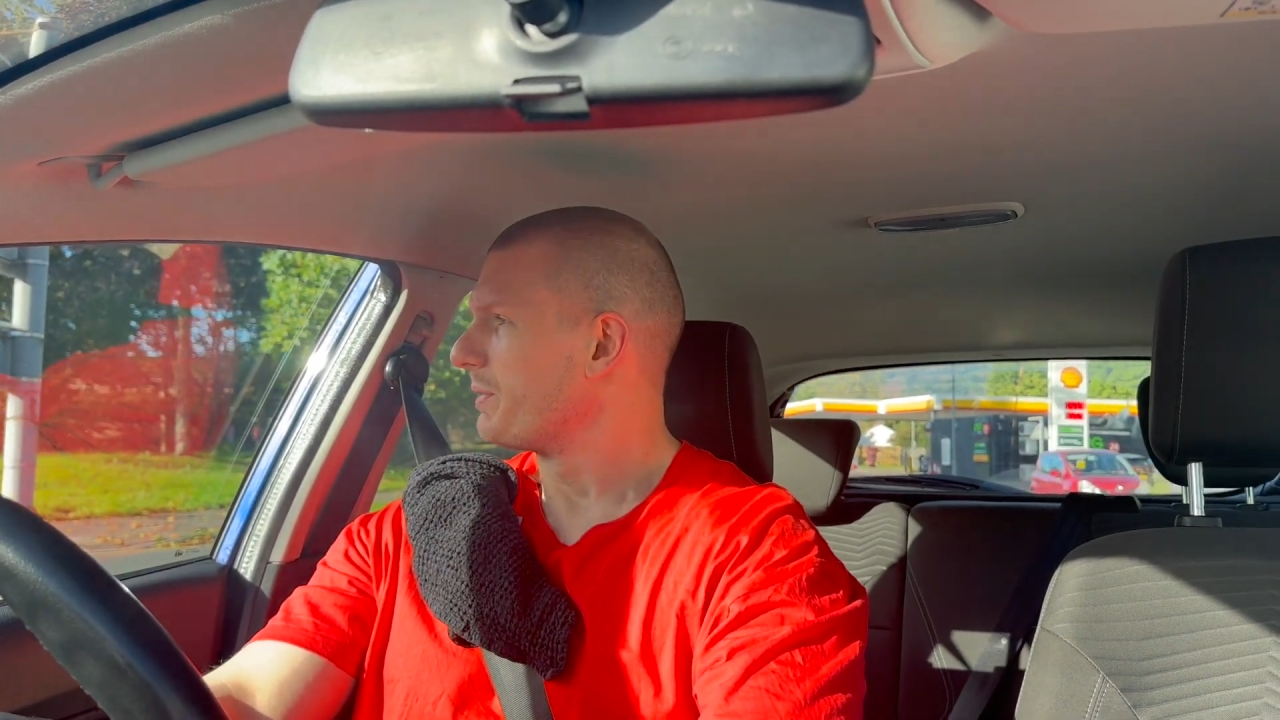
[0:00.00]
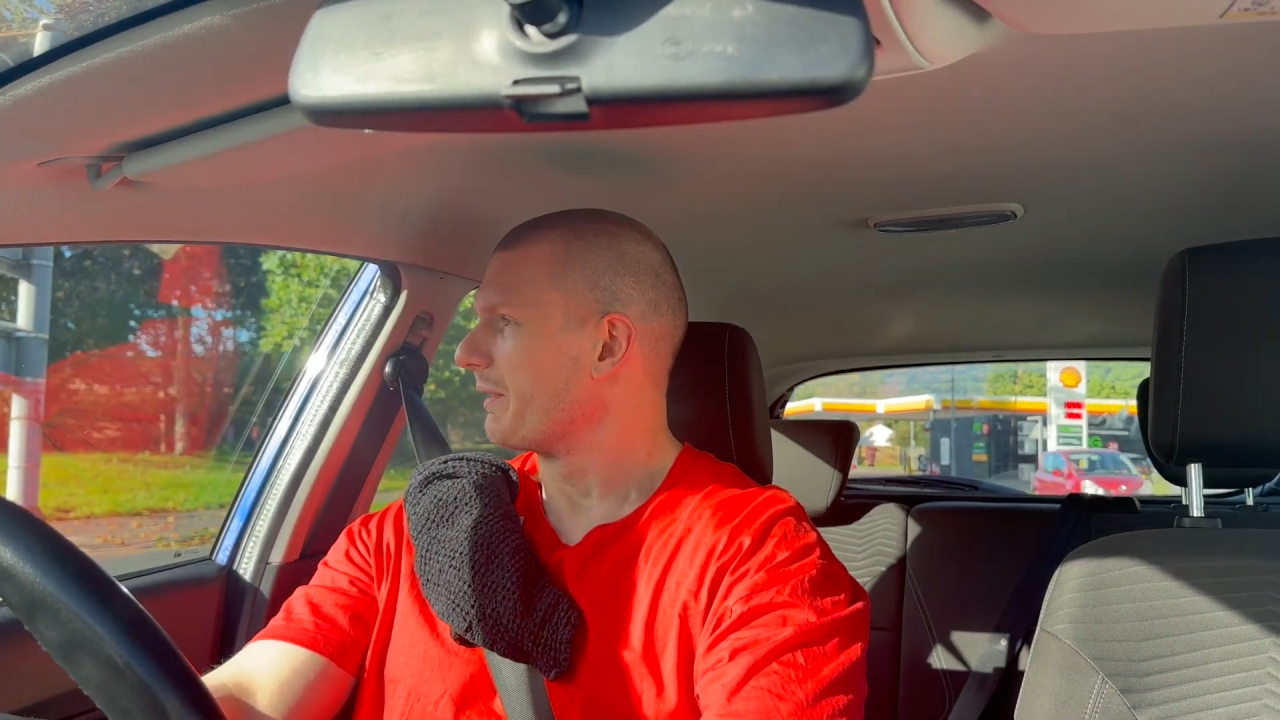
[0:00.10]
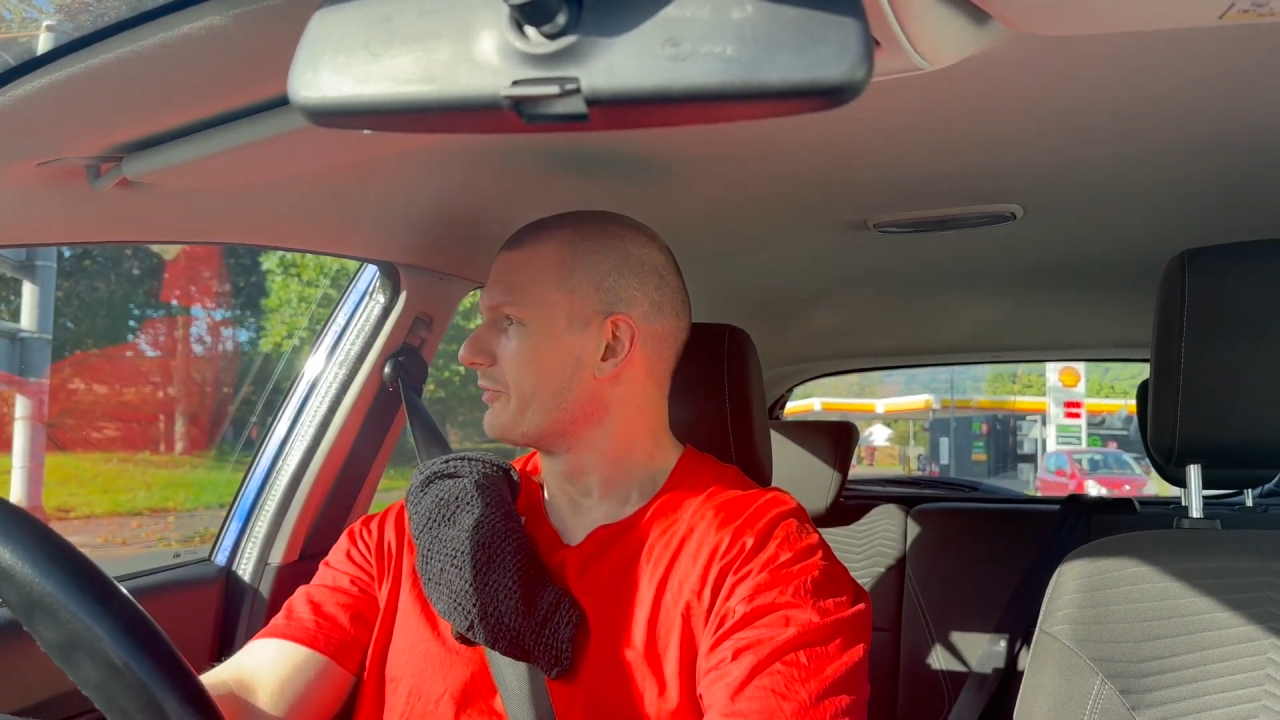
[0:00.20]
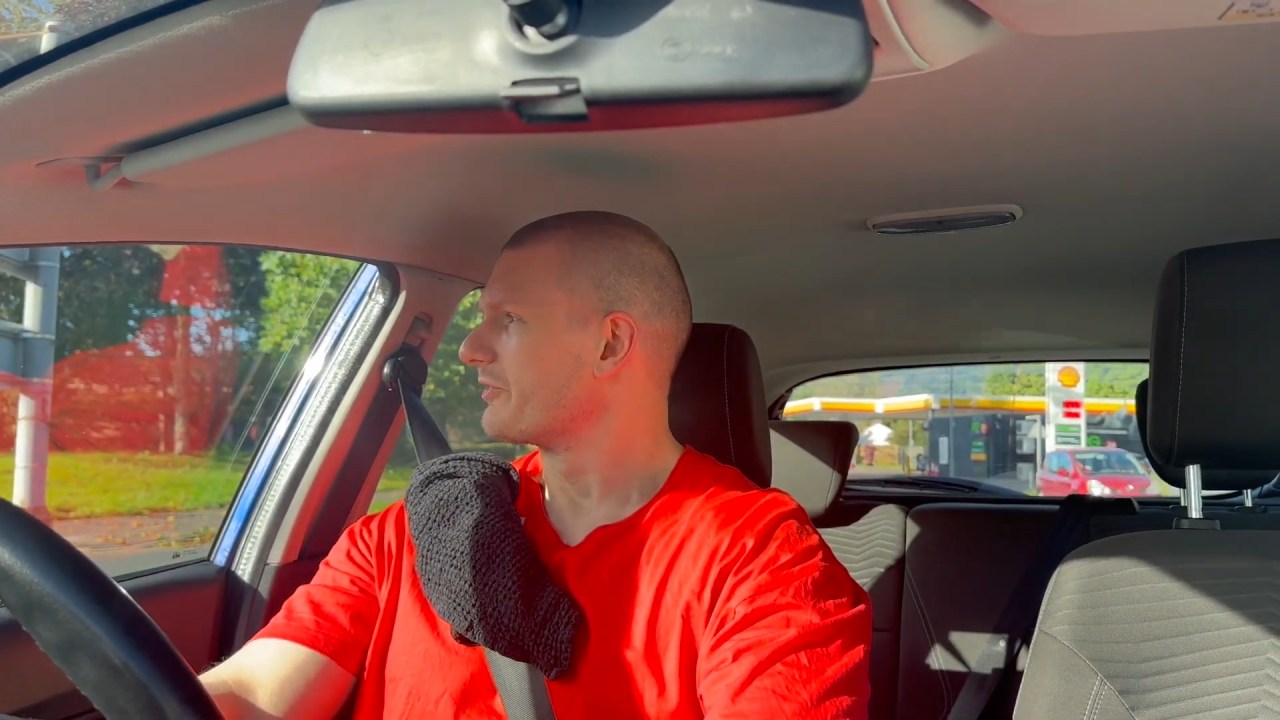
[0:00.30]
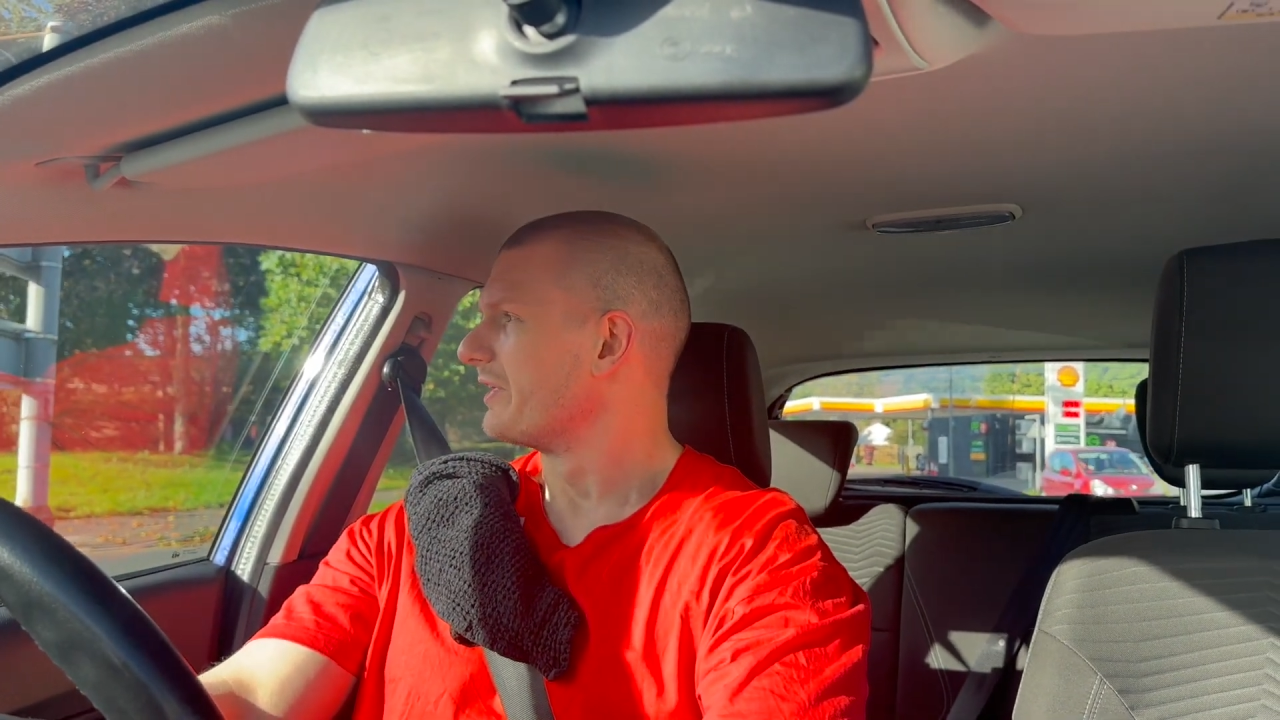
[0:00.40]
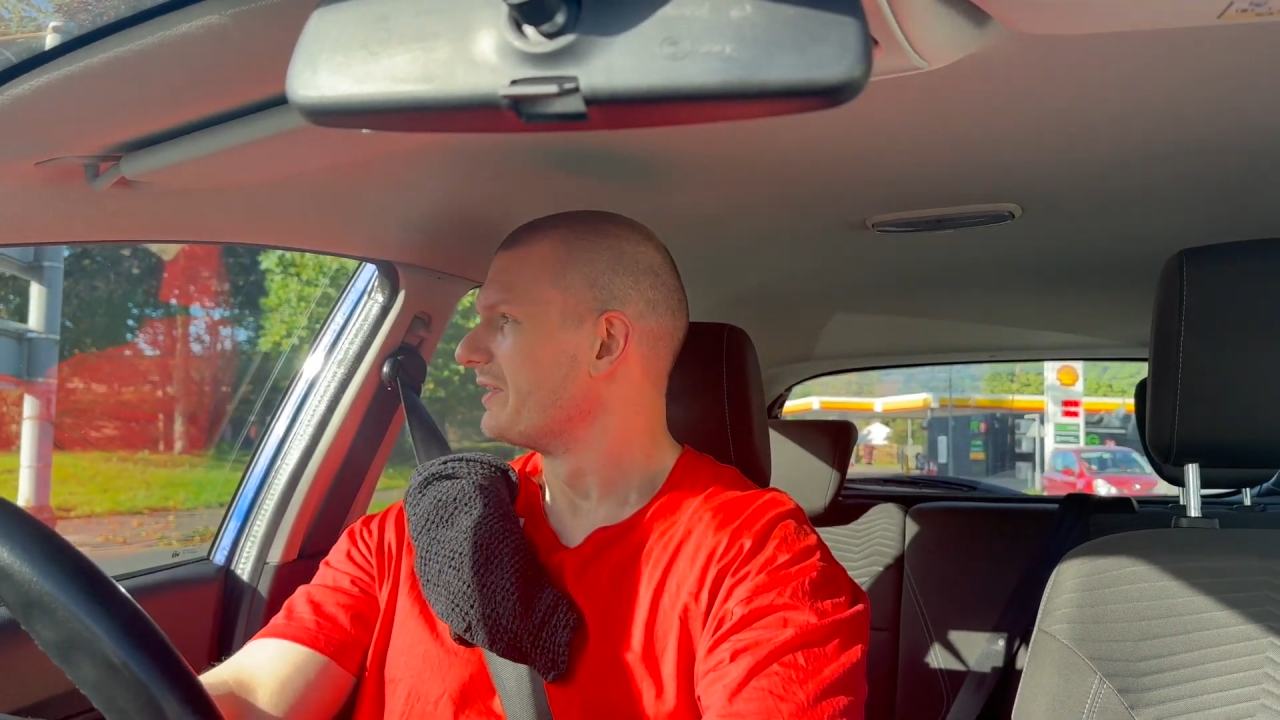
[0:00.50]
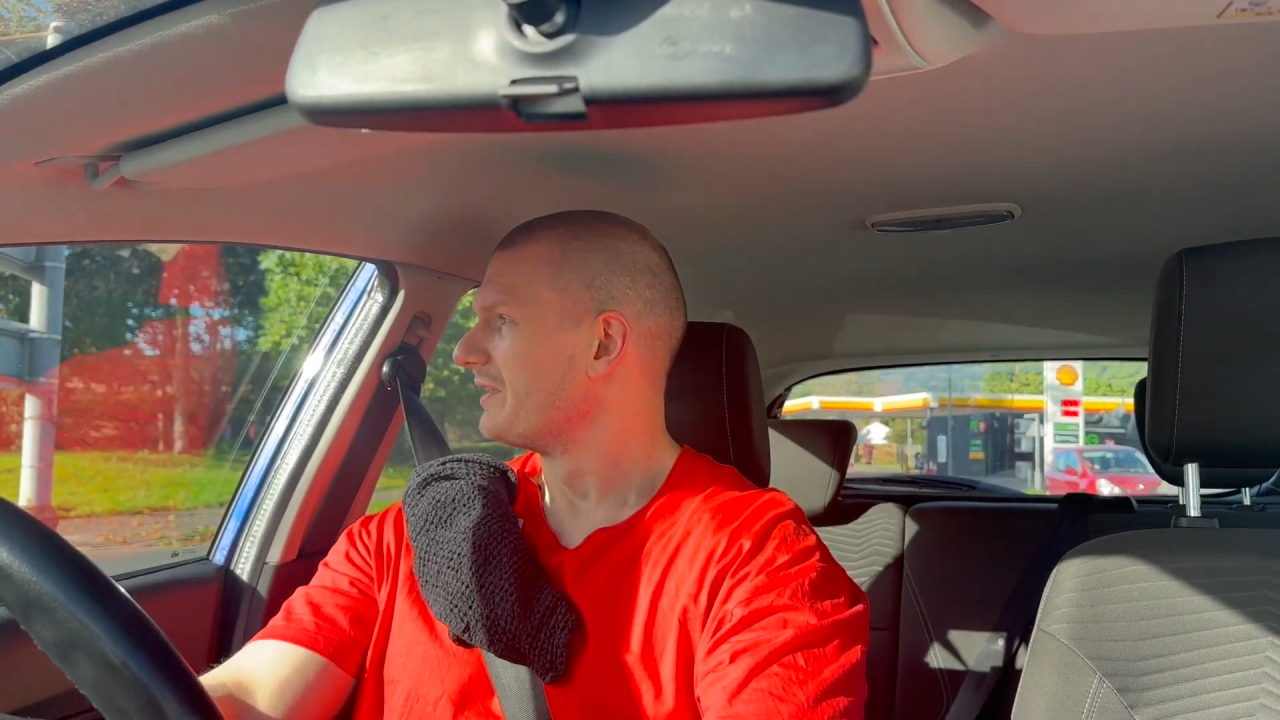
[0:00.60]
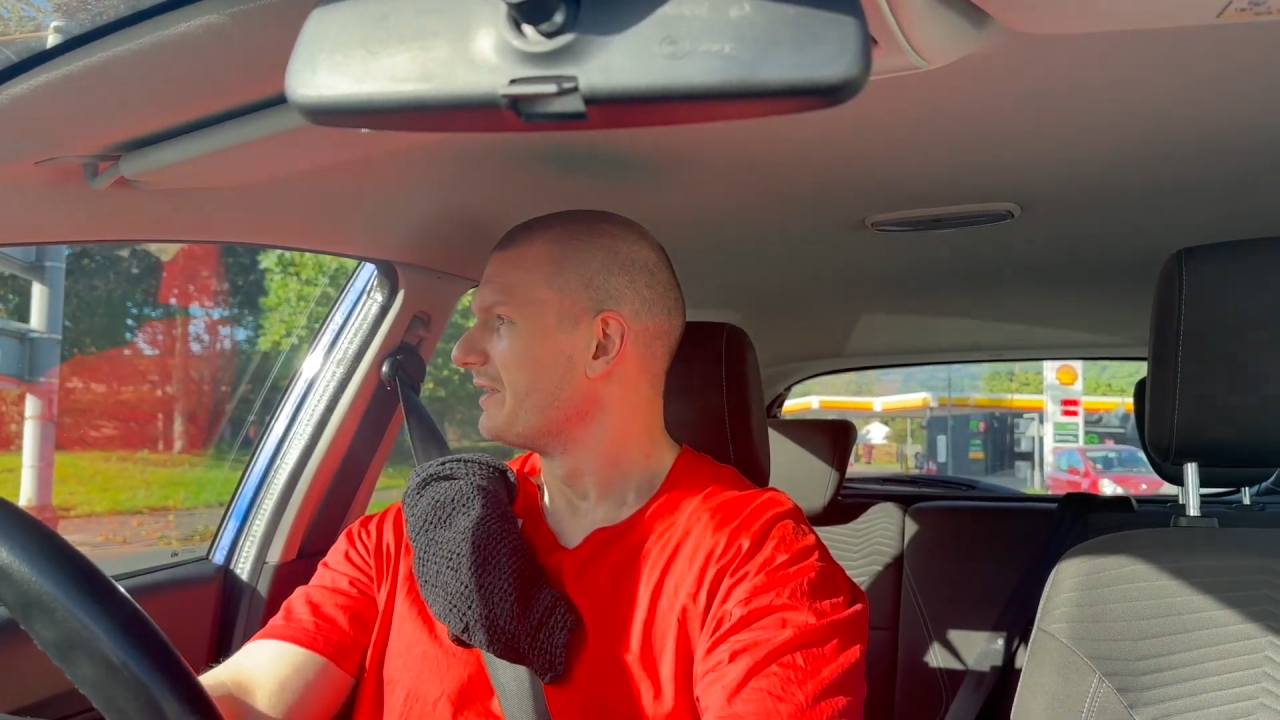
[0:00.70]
Yeah, I'm just